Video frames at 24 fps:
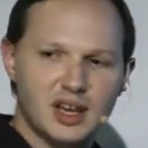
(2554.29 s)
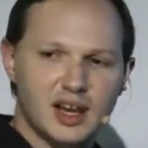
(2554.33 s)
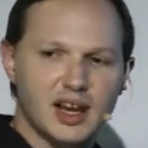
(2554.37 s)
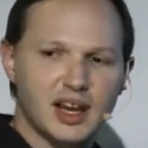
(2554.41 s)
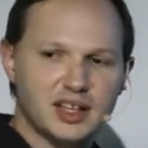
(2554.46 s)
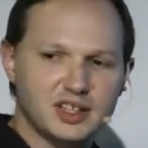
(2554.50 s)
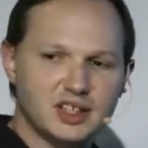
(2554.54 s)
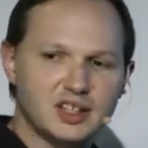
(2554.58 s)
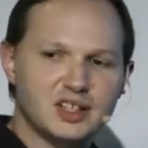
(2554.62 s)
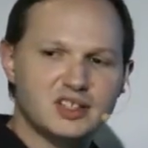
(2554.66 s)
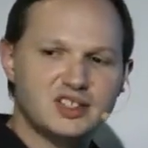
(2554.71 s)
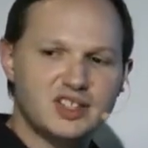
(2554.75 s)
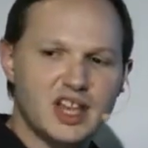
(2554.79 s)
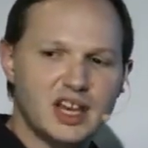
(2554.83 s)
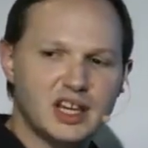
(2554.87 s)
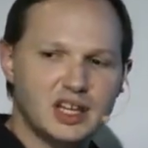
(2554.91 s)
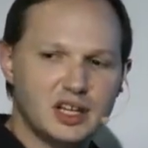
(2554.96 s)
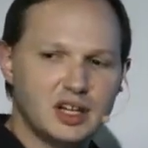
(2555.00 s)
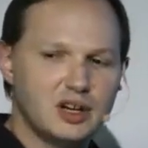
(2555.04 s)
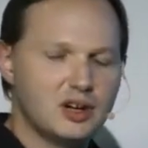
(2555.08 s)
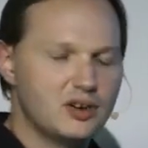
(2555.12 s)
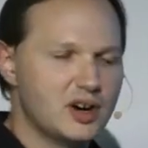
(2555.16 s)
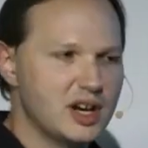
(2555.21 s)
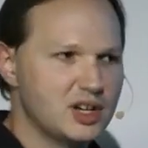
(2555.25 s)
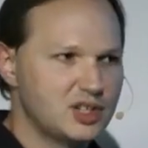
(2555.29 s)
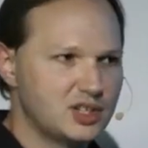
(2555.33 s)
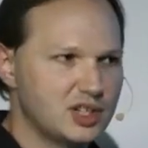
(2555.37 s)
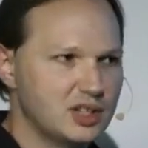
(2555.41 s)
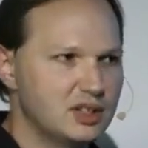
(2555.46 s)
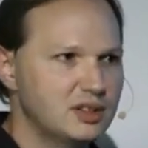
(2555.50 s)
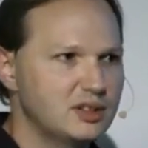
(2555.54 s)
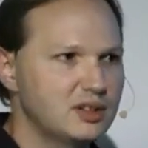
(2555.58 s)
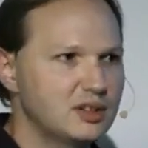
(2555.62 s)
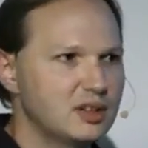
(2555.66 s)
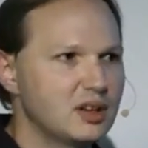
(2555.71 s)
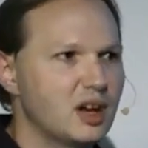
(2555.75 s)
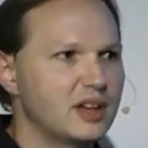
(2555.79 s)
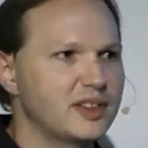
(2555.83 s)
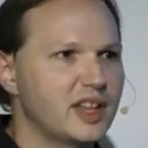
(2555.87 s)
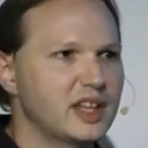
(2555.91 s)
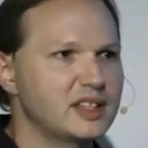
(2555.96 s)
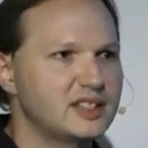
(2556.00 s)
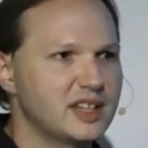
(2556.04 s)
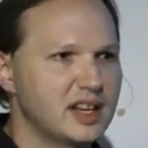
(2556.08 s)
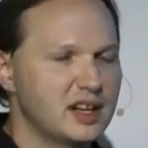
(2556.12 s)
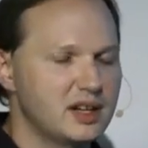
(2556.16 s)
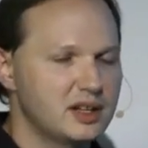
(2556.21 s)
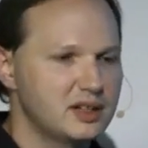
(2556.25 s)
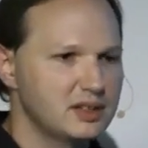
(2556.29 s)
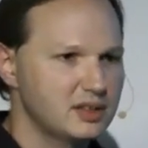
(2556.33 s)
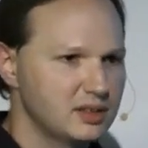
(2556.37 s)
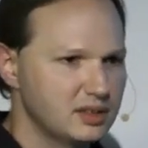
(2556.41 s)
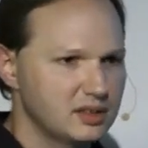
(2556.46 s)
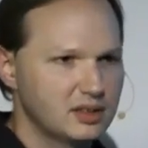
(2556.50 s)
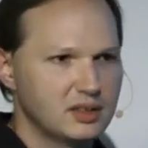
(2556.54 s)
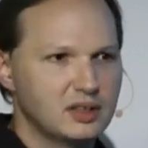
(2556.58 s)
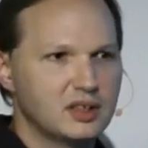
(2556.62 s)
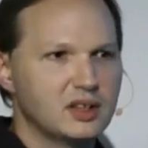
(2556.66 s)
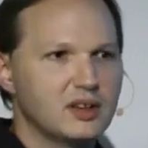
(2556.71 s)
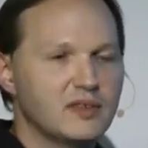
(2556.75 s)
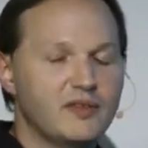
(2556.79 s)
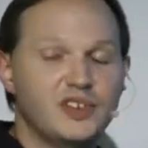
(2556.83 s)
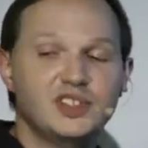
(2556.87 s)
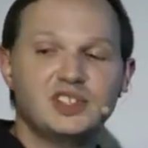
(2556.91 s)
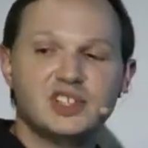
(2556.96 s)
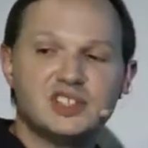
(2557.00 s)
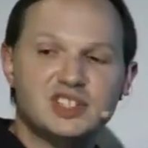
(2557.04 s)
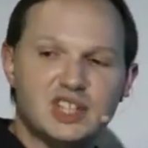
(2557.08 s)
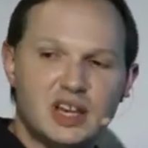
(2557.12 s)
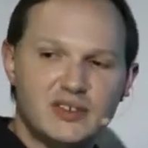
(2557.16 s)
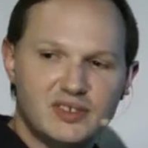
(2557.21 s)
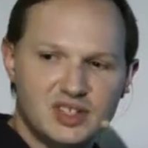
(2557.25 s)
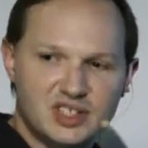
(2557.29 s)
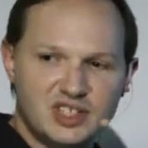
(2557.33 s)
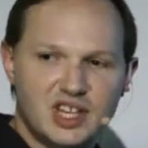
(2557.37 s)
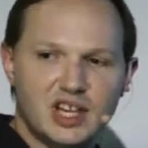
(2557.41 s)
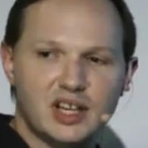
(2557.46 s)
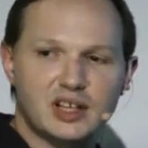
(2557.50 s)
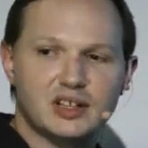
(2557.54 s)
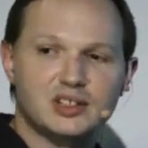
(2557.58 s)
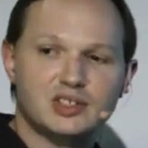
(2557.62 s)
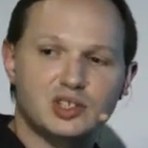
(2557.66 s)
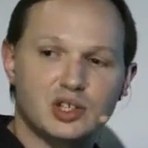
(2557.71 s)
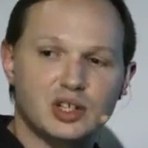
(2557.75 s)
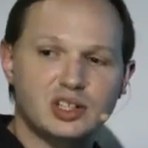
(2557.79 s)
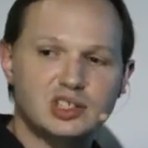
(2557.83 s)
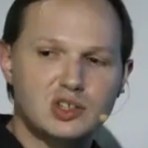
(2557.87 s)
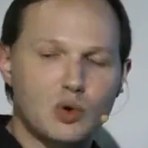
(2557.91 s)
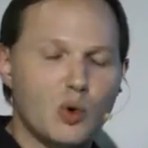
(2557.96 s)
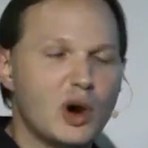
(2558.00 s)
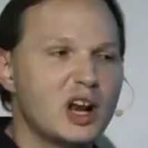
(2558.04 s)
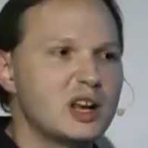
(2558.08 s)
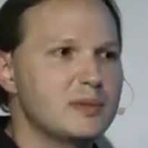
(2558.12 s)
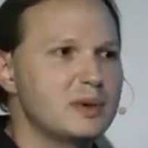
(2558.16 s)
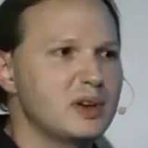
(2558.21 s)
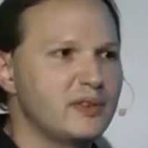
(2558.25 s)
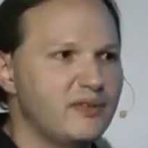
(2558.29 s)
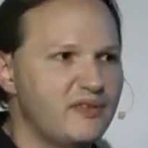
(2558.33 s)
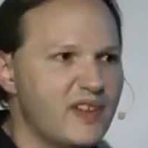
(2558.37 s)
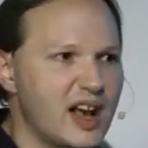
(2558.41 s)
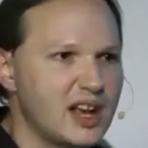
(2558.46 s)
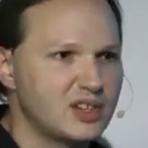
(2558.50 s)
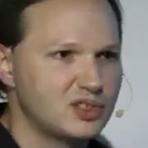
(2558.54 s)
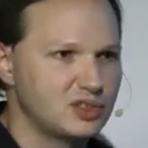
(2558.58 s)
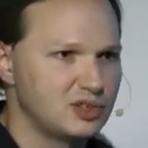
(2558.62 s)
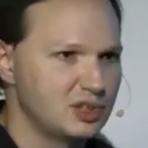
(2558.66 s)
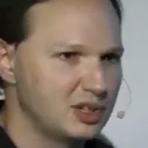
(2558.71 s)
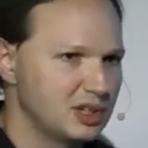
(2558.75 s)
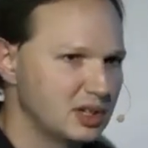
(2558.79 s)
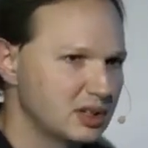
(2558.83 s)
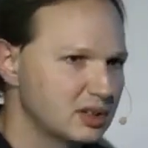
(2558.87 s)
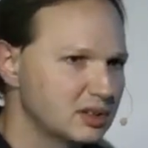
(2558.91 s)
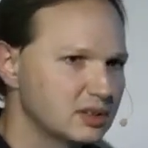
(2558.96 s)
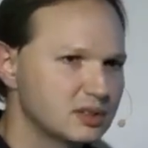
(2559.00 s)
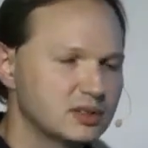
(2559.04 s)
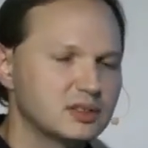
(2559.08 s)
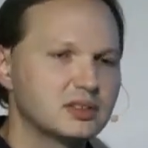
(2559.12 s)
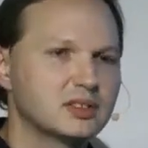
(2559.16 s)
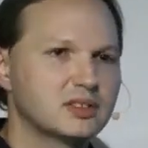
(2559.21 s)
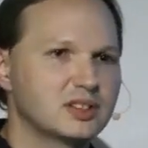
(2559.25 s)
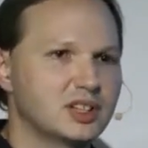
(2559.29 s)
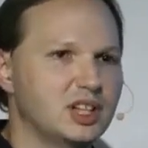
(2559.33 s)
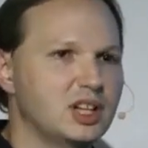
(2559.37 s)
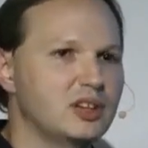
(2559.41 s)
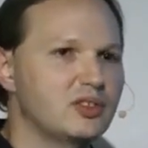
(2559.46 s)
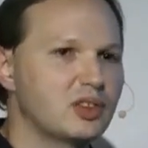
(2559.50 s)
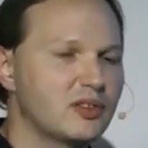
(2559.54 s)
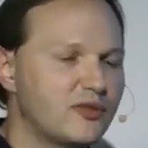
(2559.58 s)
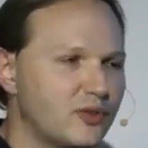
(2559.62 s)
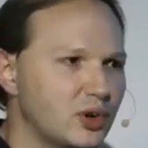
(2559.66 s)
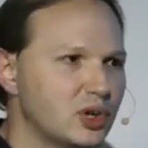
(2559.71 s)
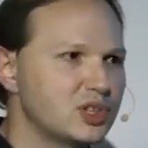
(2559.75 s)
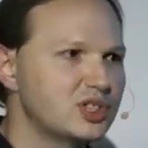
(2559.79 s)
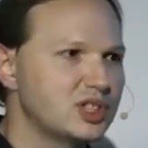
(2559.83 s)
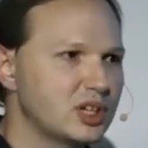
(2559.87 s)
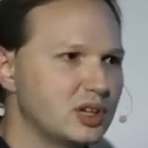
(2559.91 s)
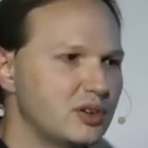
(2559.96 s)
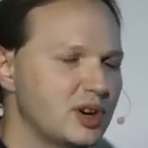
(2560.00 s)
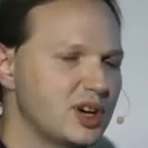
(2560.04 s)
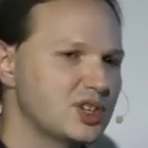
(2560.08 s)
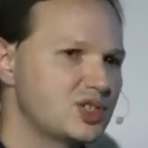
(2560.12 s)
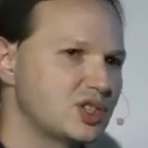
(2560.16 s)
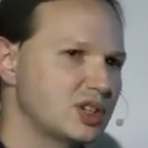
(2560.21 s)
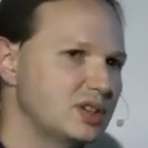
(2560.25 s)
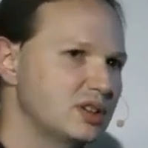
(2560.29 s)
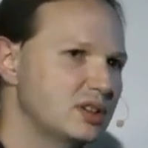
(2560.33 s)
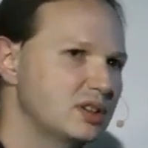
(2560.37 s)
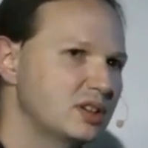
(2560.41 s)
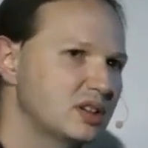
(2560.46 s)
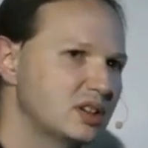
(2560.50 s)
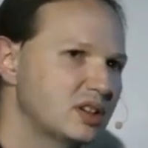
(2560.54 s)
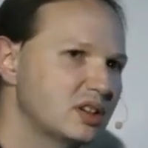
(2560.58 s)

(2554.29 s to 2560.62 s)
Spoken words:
And then the second iteration on that data, 57 seconds, so that's quite a bit faster than in the first iteration.